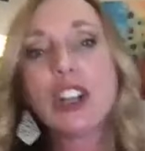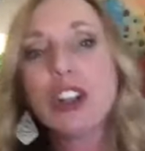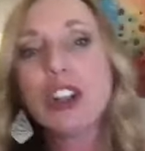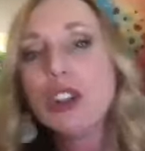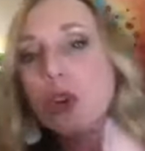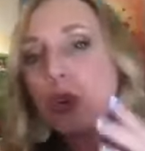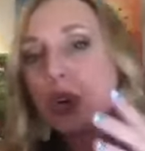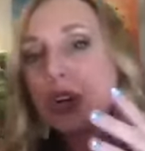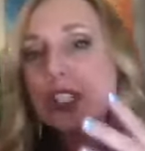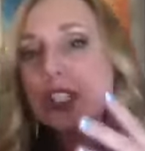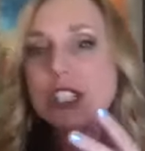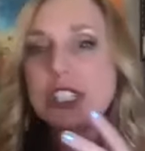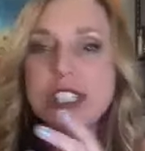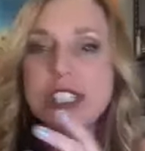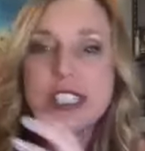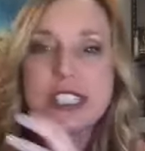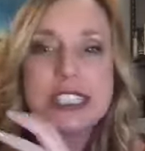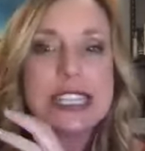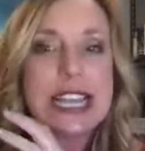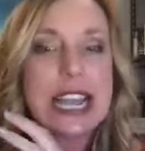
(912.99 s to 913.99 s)
the Lord
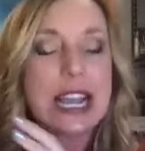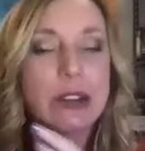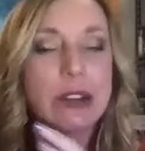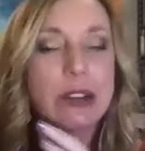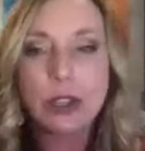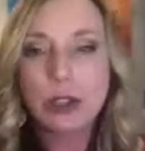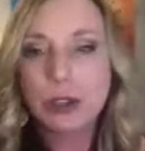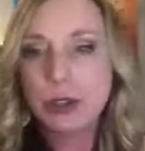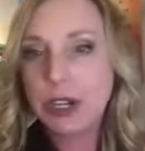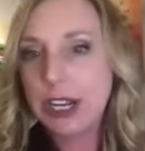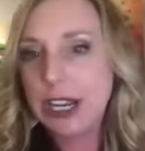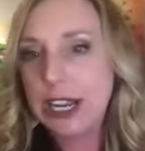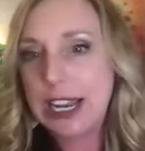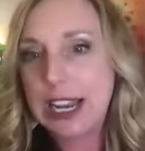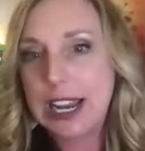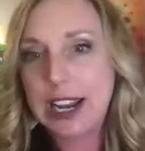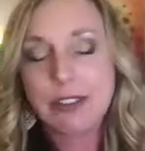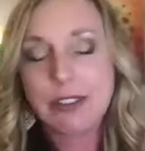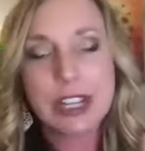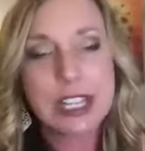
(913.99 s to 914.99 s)
just downloaded
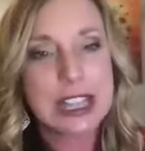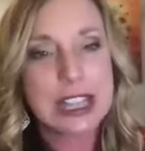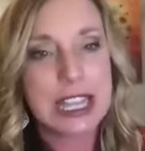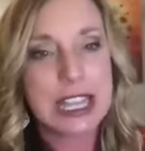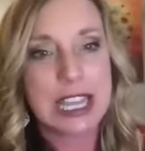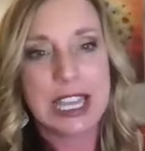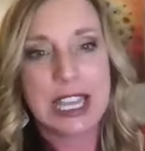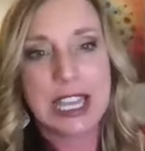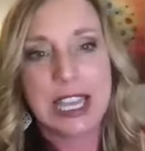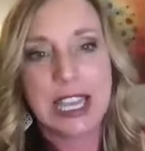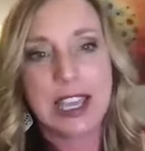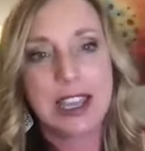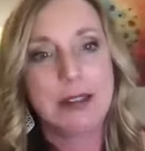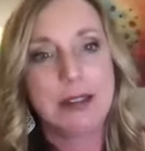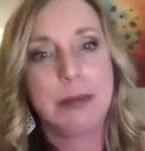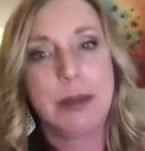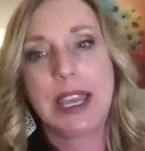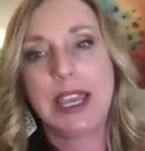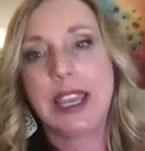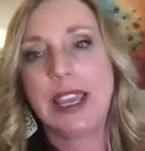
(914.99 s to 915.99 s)
everything
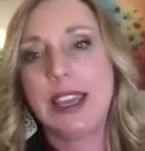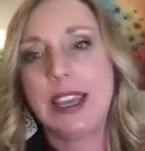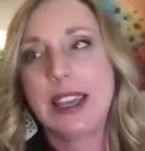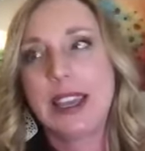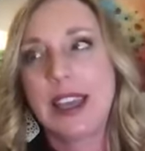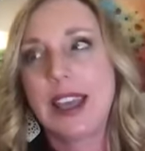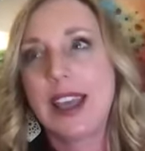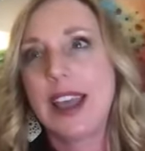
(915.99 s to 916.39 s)
in me.